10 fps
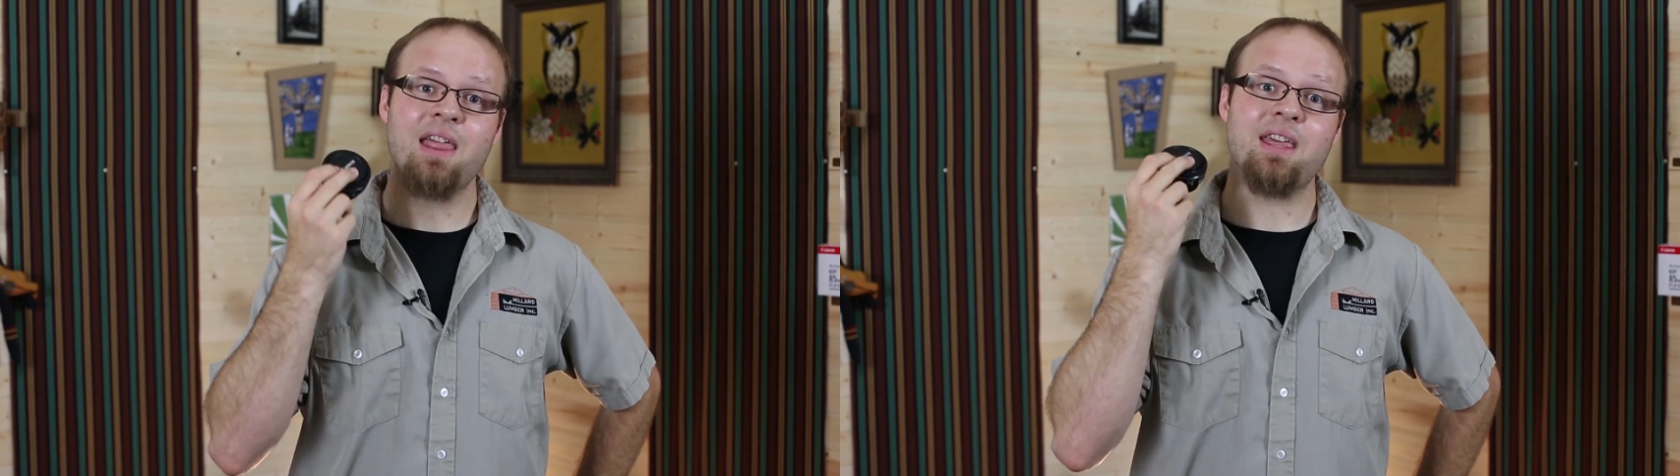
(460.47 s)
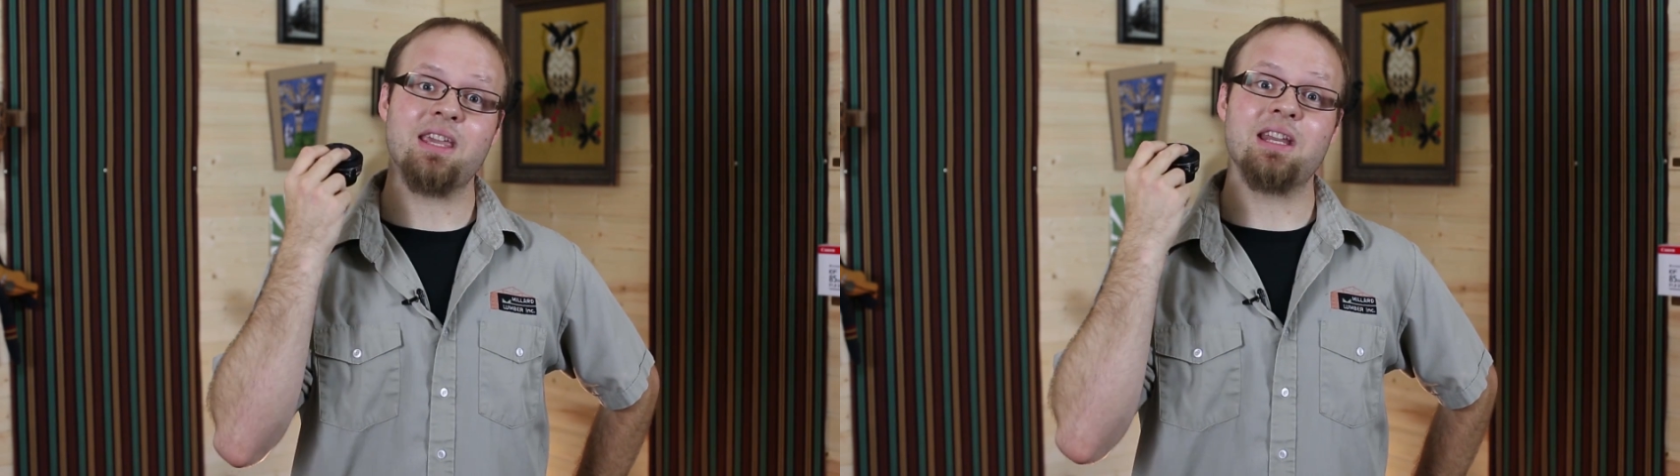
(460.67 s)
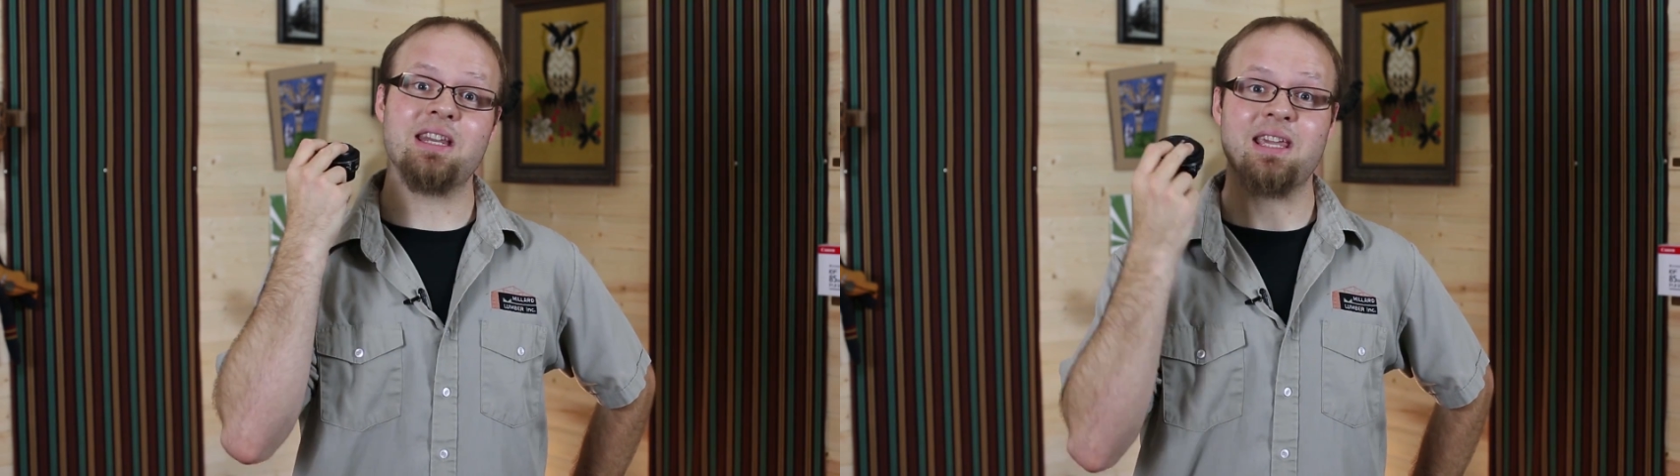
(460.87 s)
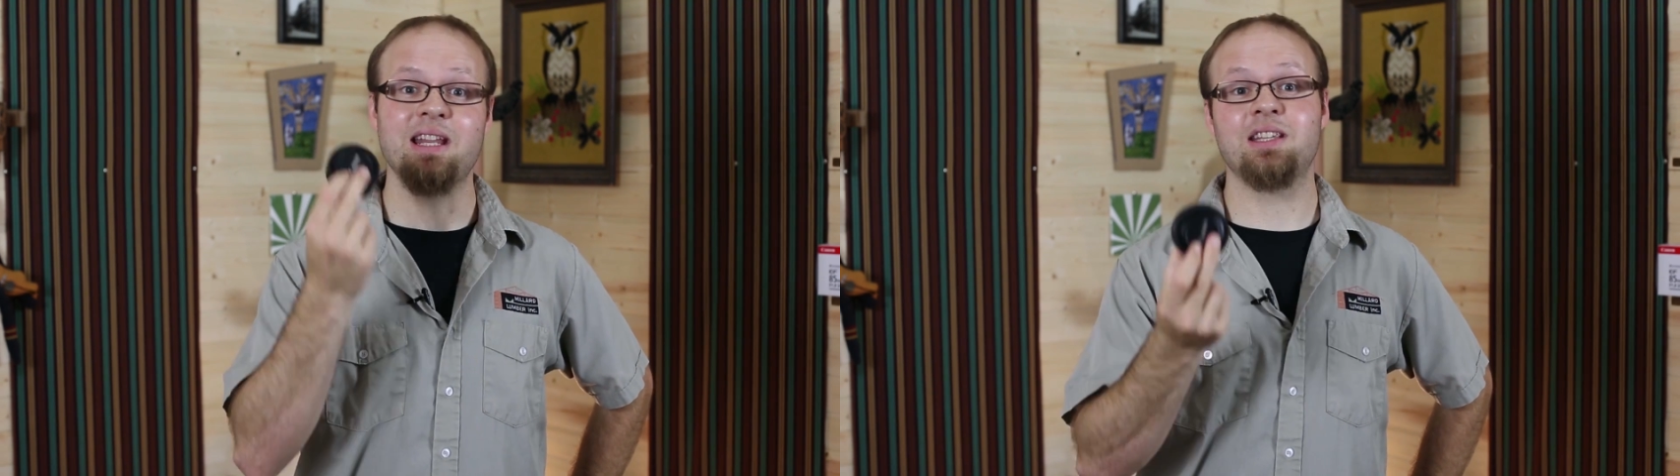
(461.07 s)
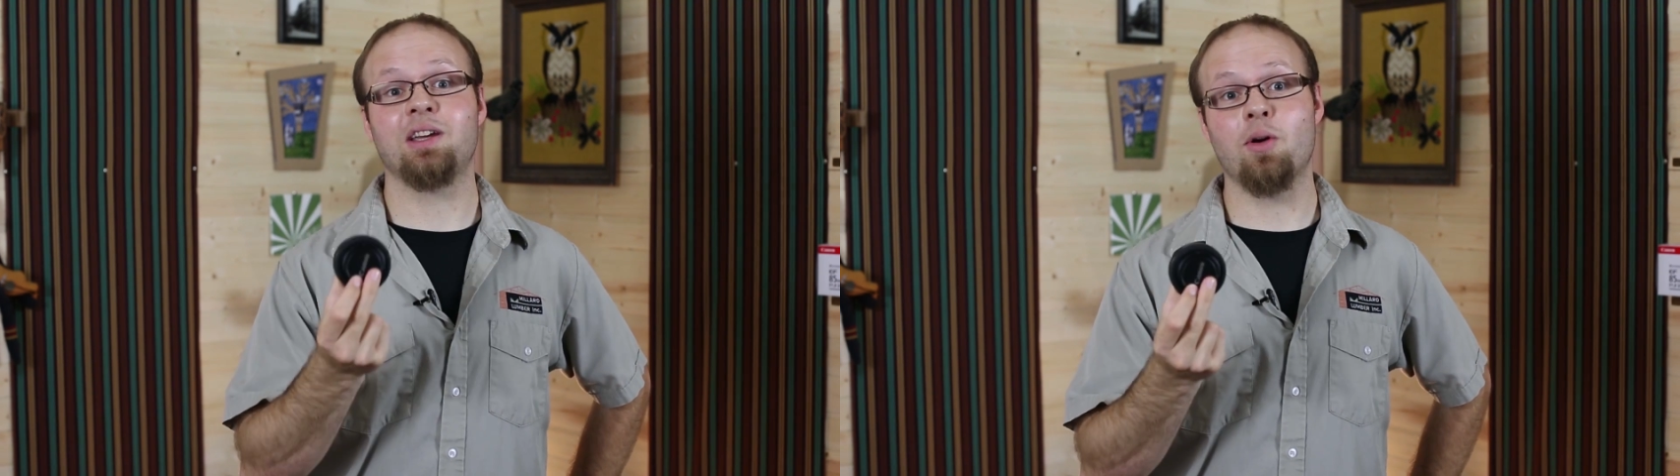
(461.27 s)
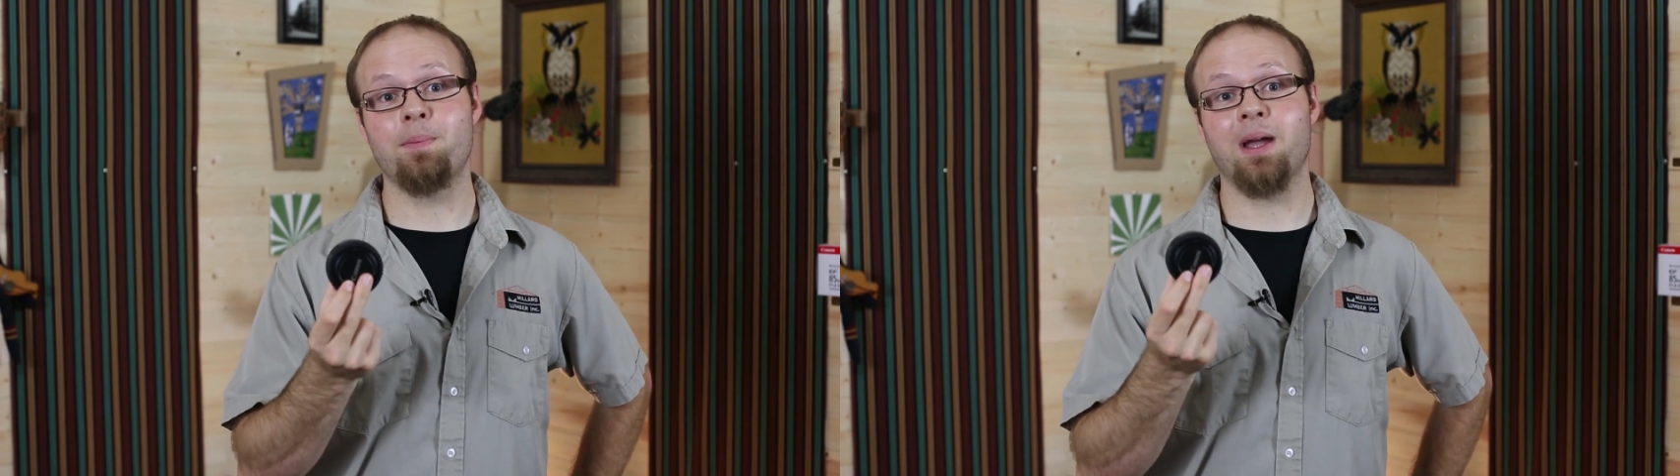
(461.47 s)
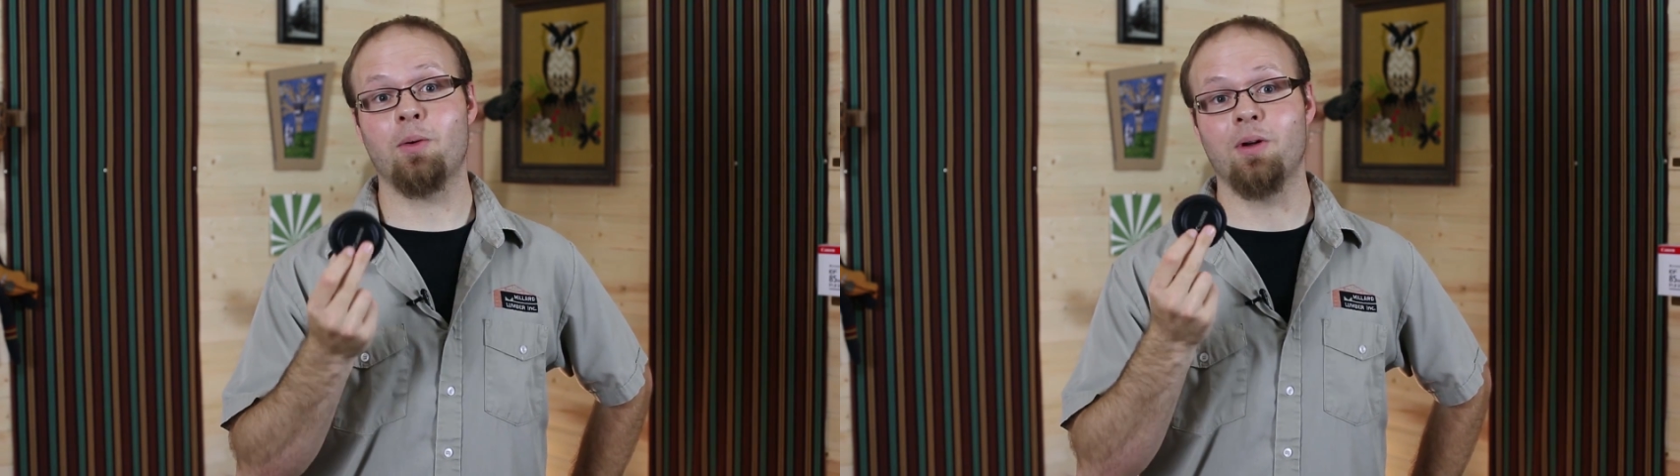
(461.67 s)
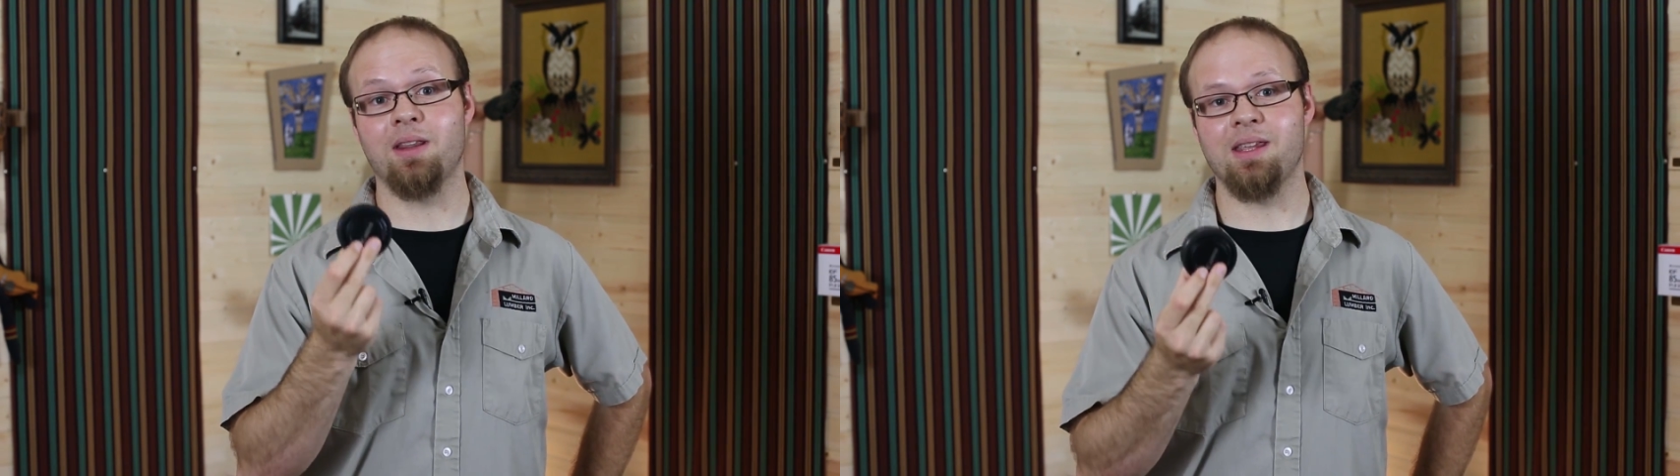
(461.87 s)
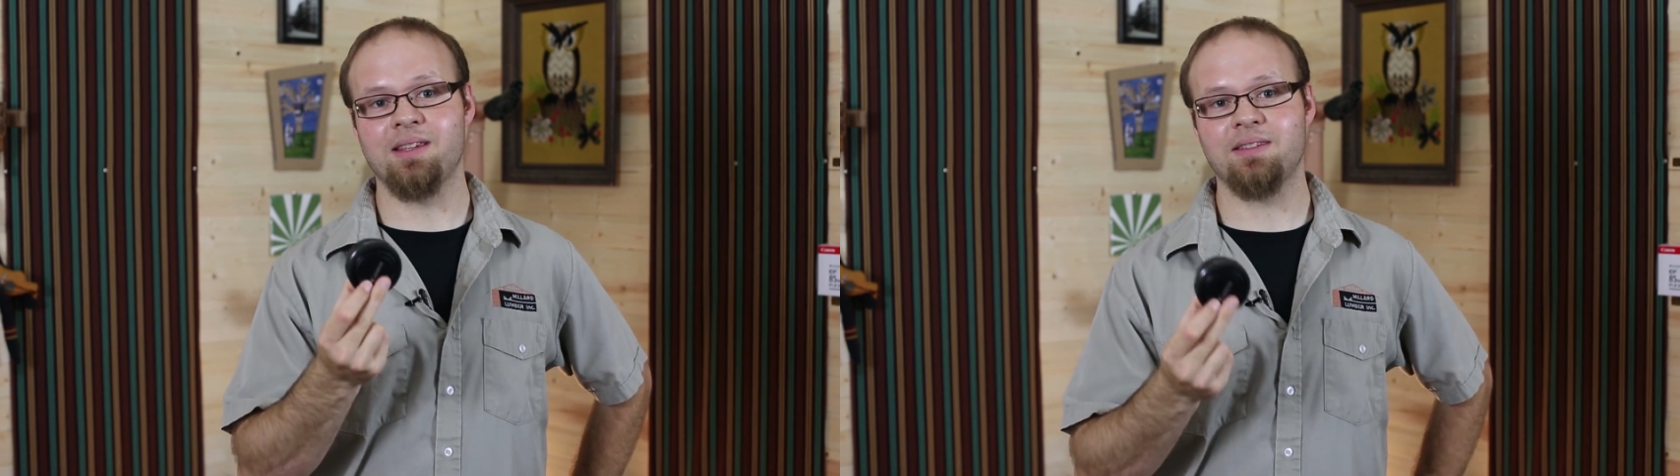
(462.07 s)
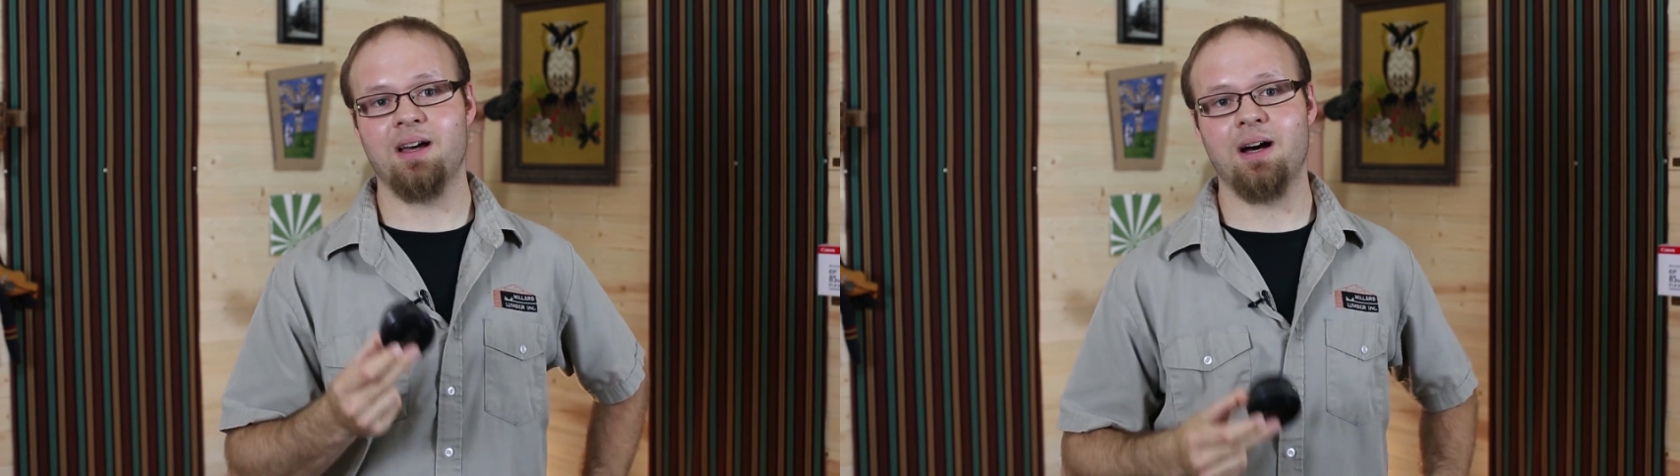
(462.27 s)
that you need to go pick one of
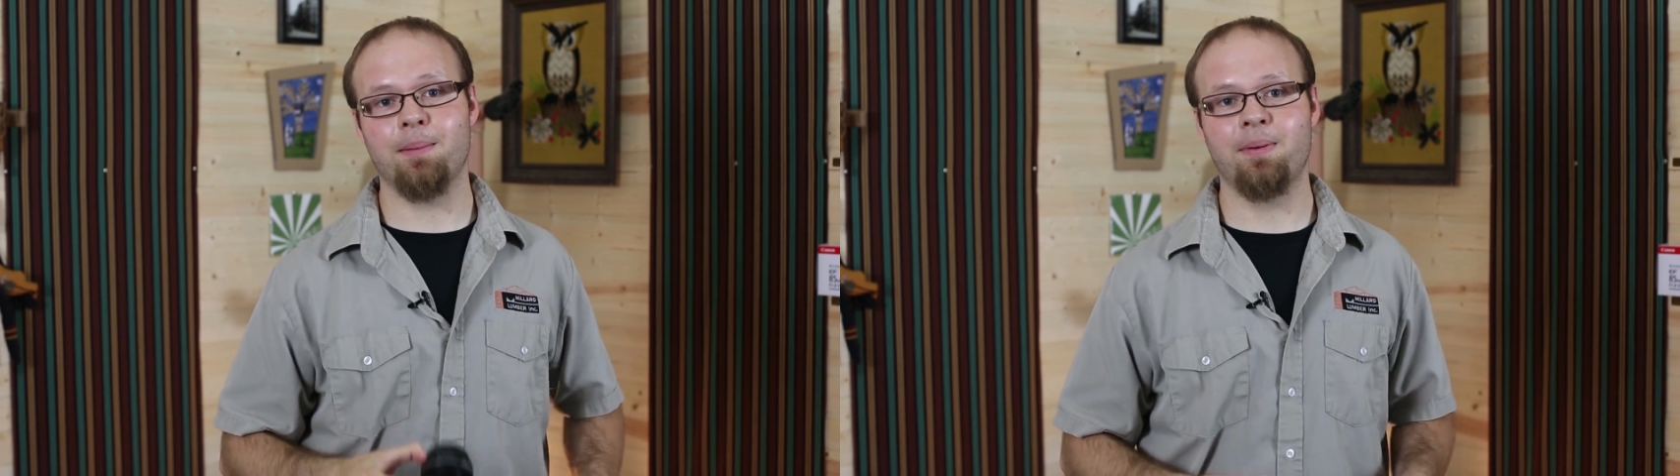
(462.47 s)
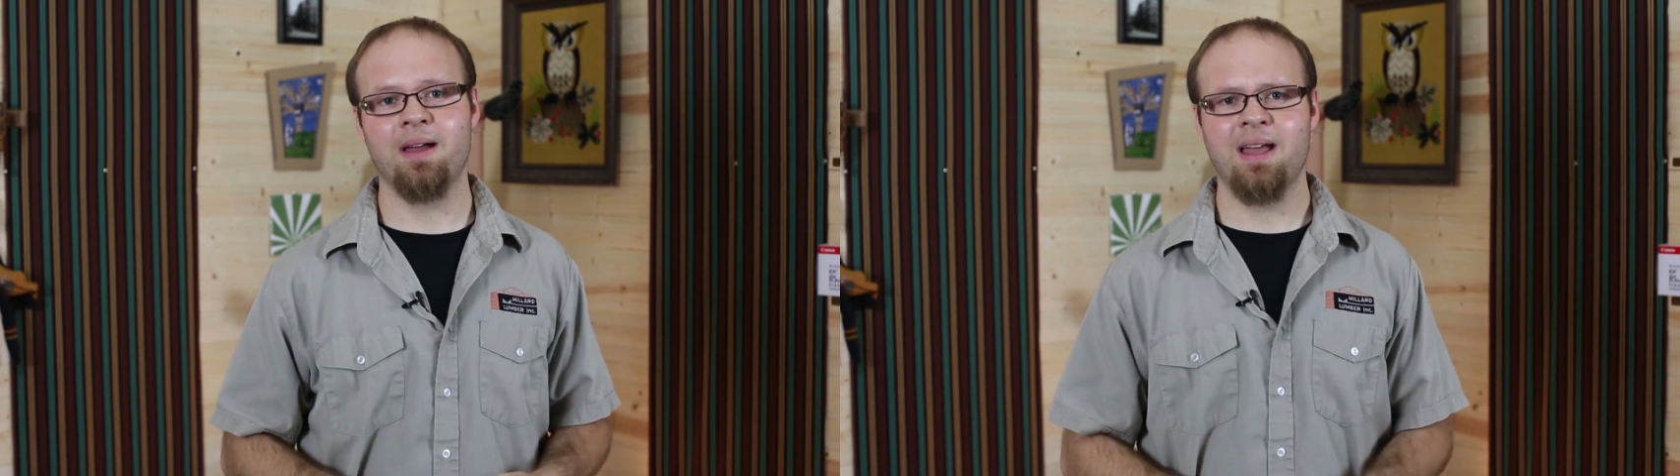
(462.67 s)
these up.